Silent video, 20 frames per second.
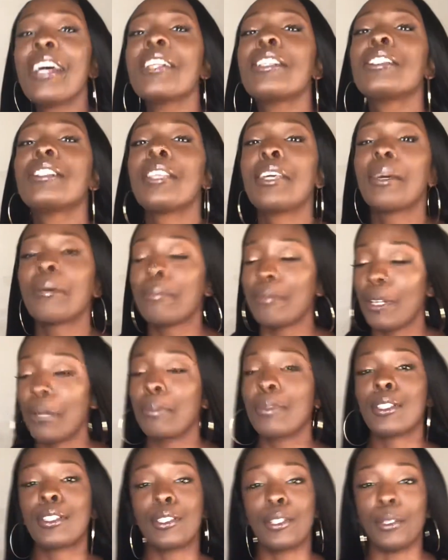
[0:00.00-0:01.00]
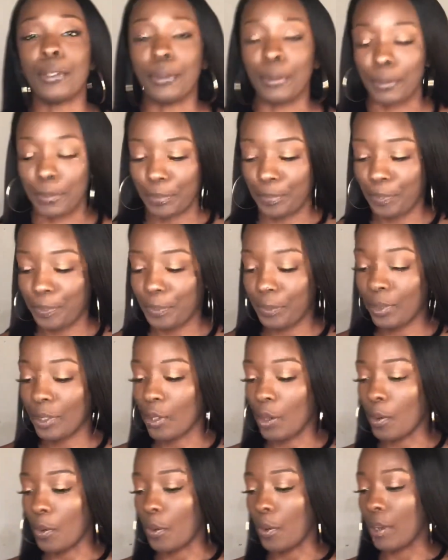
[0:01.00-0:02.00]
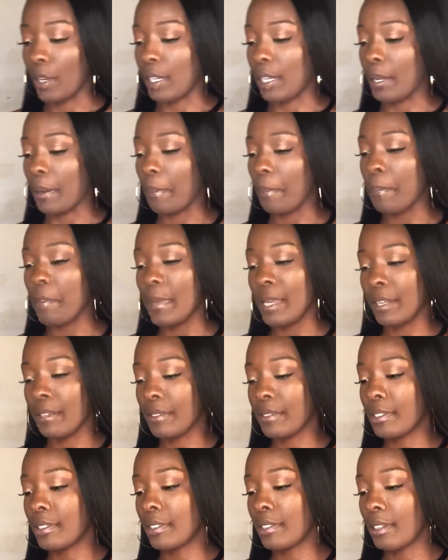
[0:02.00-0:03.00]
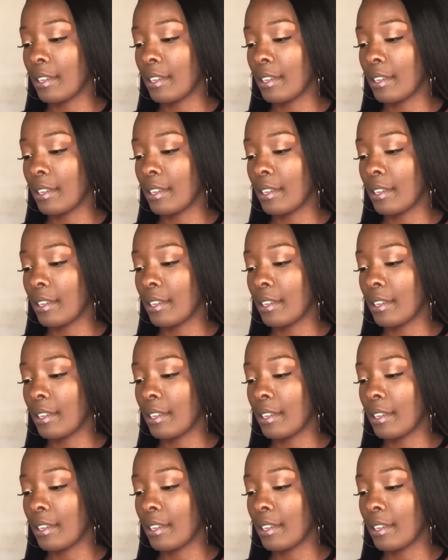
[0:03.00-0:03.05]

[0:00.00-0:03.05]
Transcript: Tip number two on myths